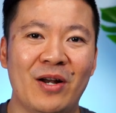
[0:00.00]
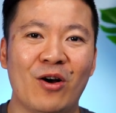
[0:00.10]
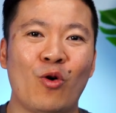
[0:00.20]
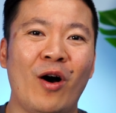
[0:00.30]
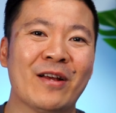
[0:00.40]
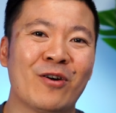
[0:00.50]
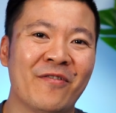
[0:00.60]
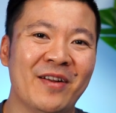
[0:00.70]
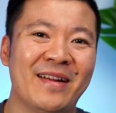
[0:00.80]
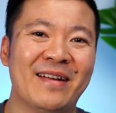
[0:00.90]
not quite
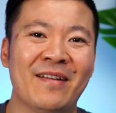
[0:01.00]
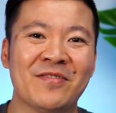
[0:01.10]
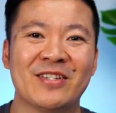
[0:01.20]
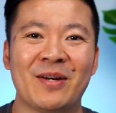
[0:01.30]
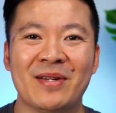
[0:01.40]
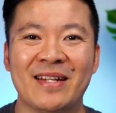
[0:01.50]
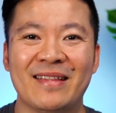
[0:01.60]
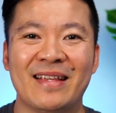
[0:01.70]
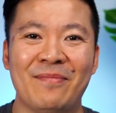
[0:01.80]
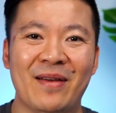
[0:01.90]
confident enough to jump into the
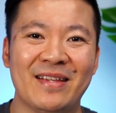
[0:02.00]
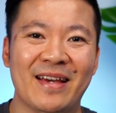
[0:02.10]
deep end